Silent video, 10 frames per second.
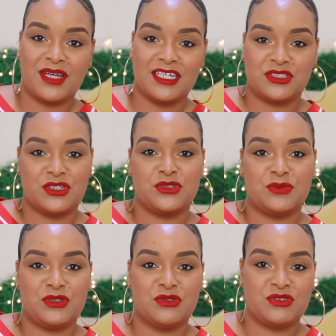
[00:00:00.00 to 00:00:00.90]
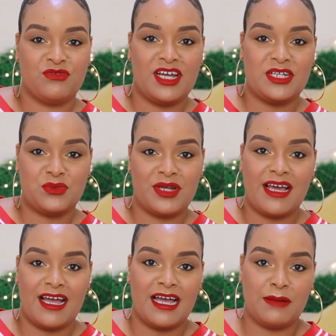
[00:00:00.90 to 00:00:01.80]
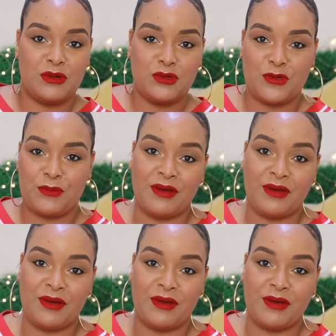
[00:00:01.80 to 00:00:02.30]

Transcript: Okay, so you'll be notified when I upload.